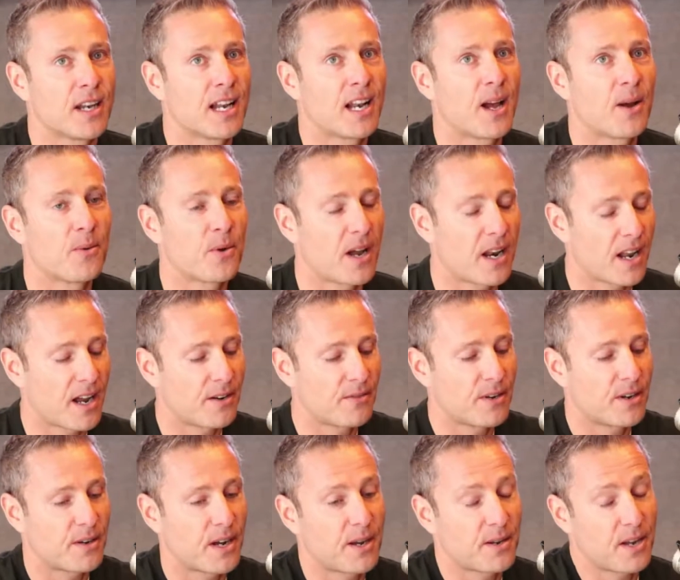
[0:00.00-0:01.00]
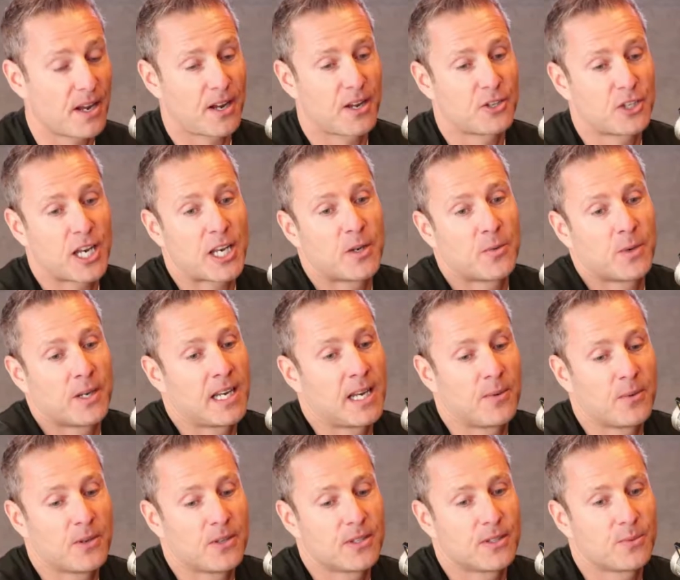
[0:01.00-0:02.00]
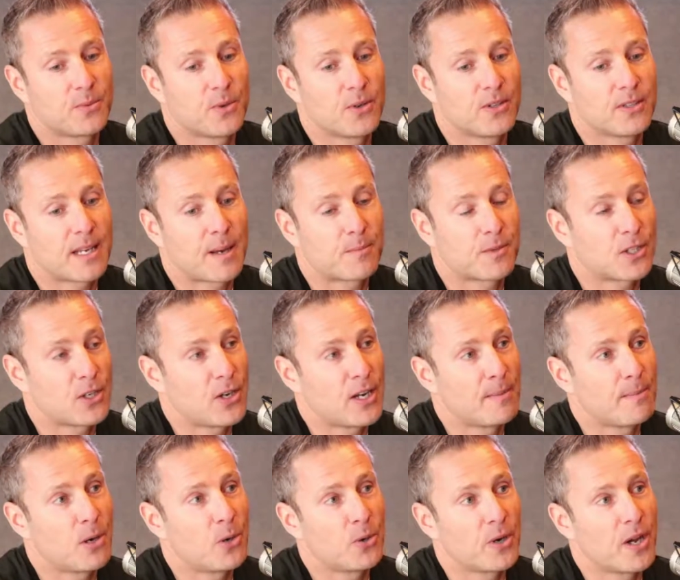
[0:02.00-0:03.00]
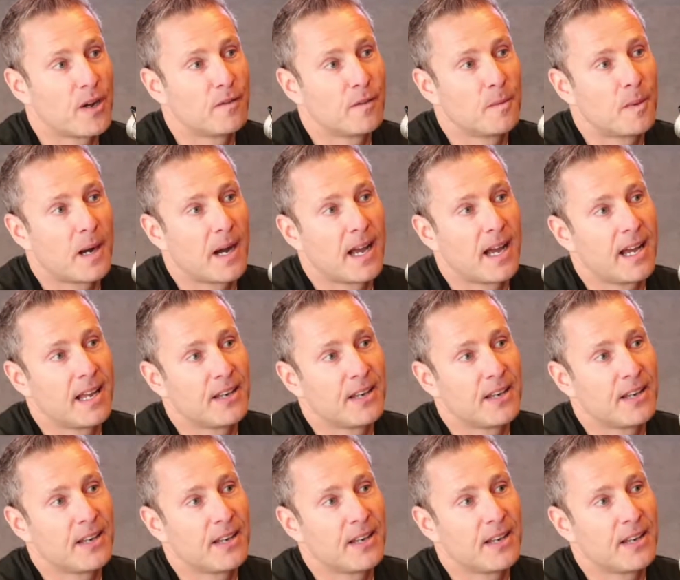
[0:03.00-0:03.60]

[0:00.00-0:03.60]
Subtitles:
and I genuinely was absolutely bowled over by it,